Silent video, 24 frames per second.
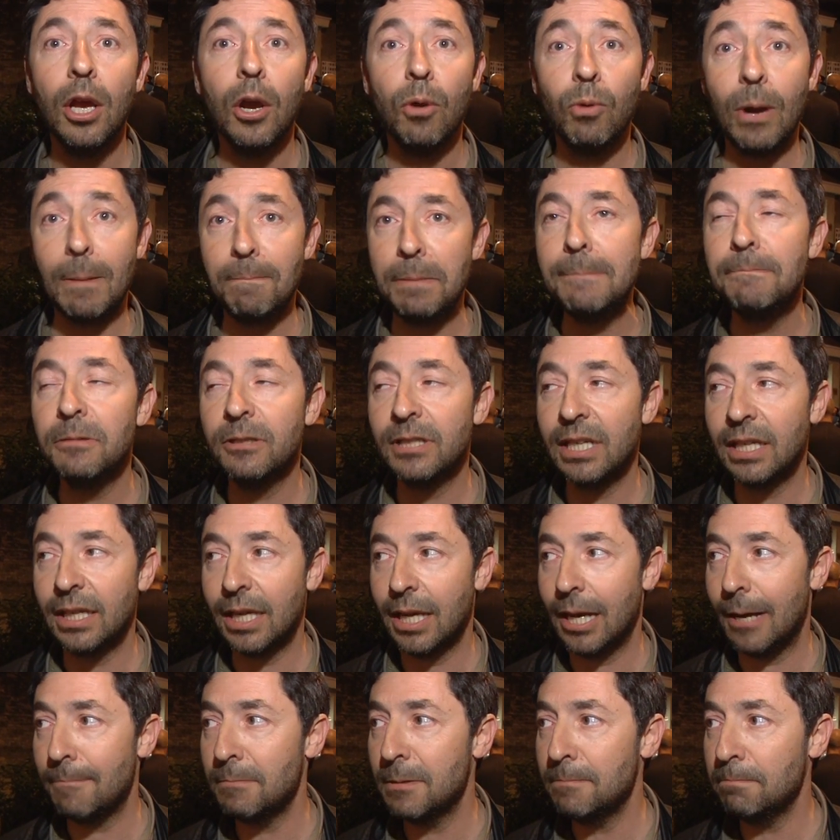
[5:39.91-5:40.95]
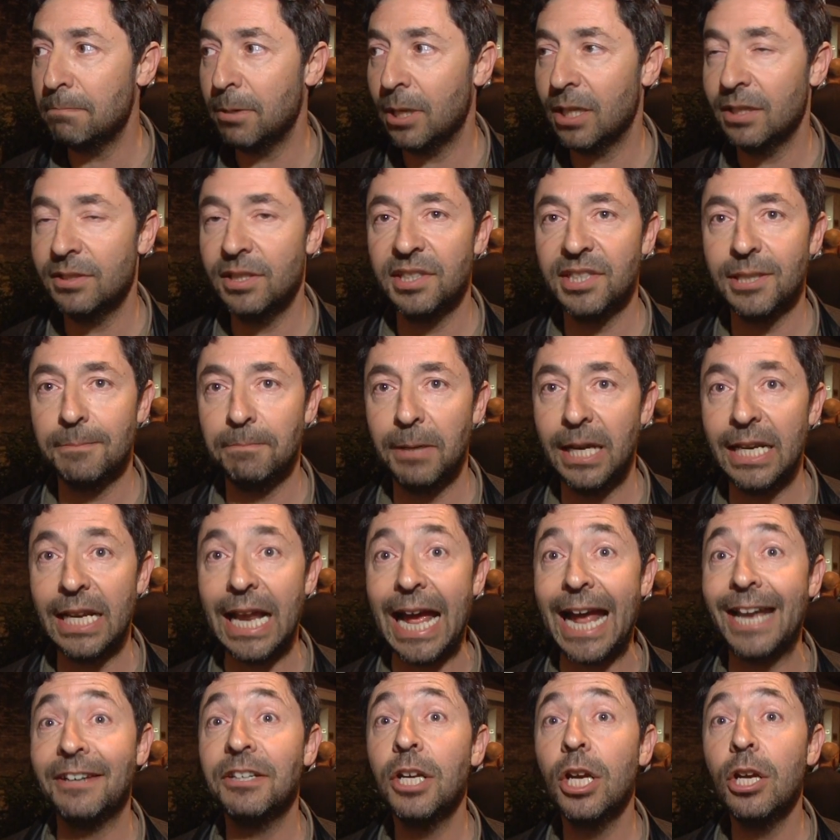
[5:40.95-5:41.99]
where people can come and participate
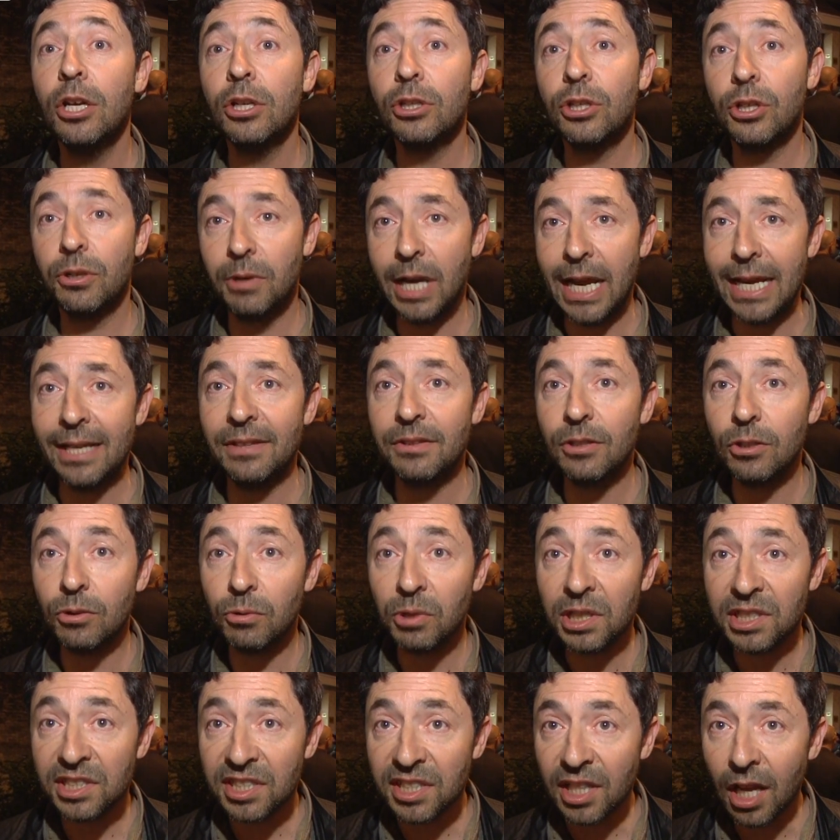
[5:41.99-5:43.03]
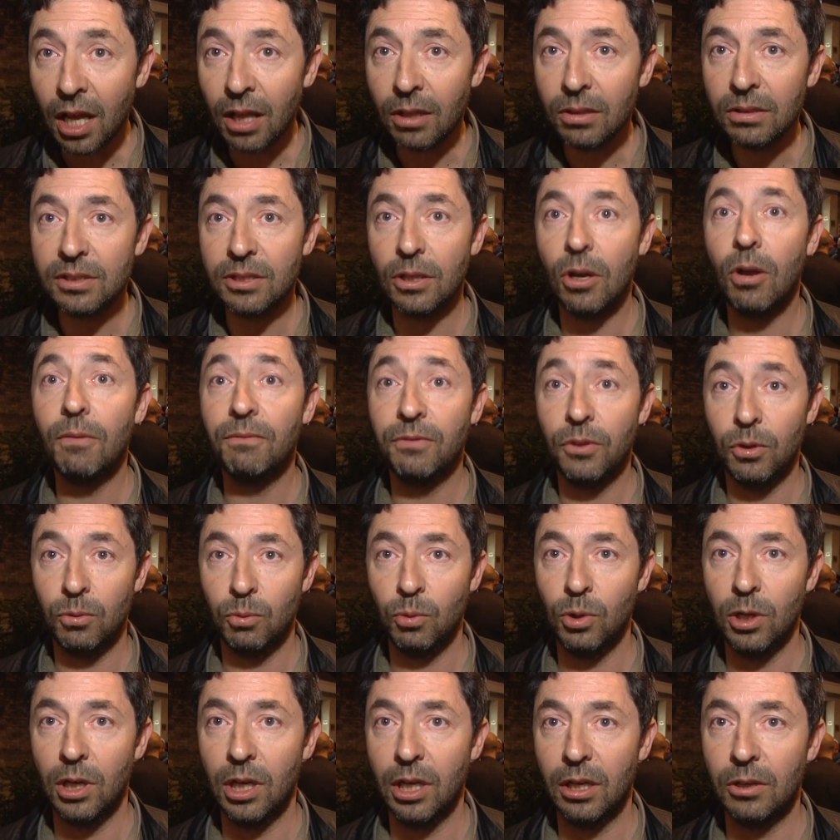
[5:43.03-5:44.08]
and create the result of the
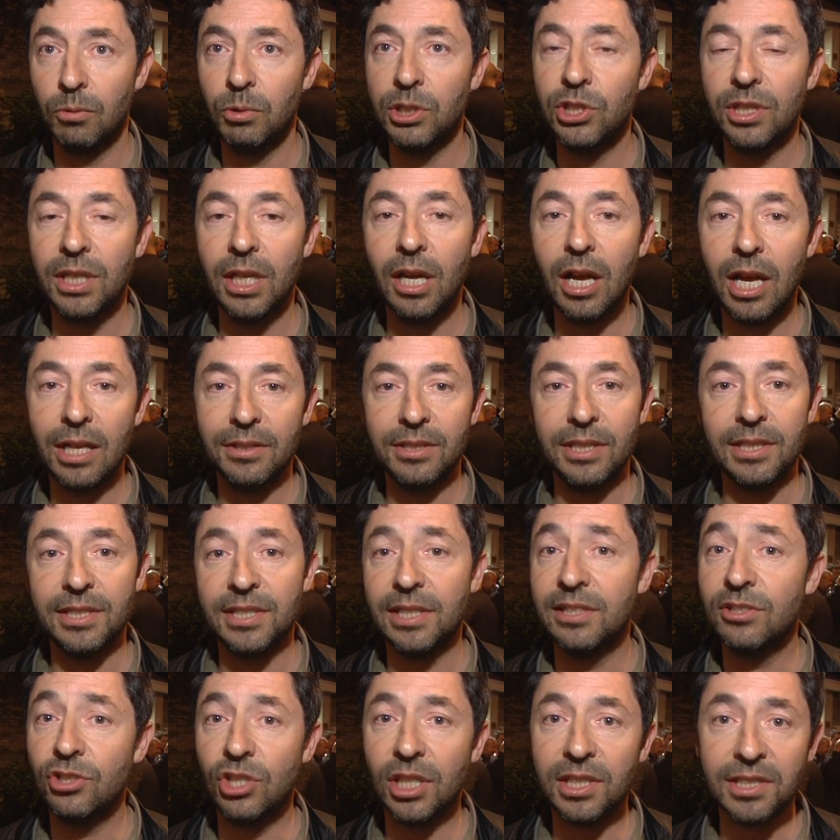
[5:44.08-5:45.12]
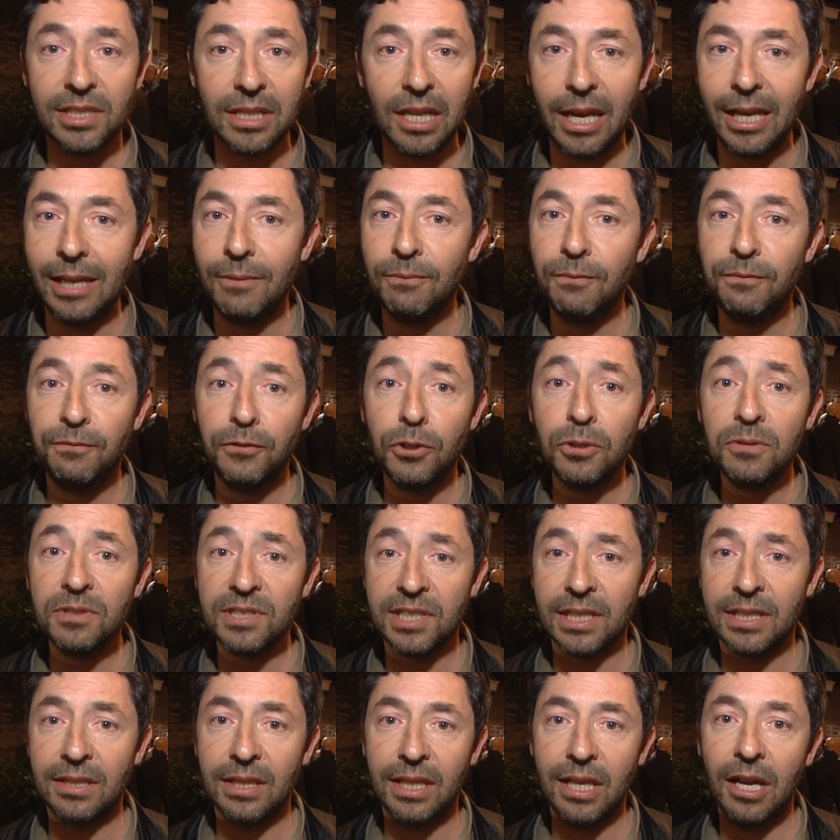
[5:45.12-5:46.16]
work, which the artist is just like
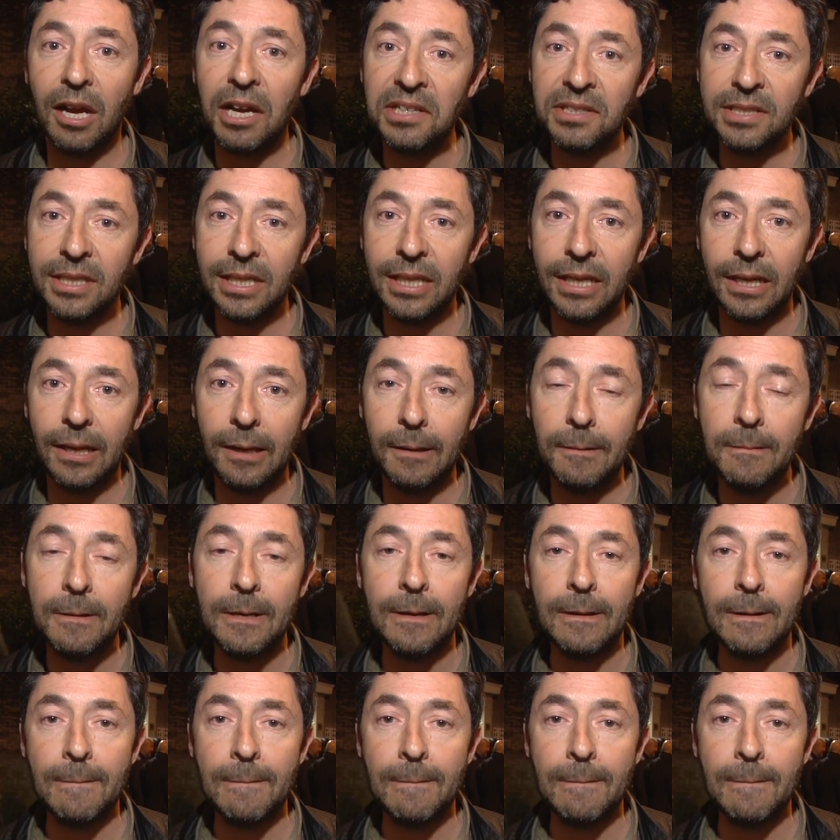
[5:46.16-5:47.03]
infusing the idea,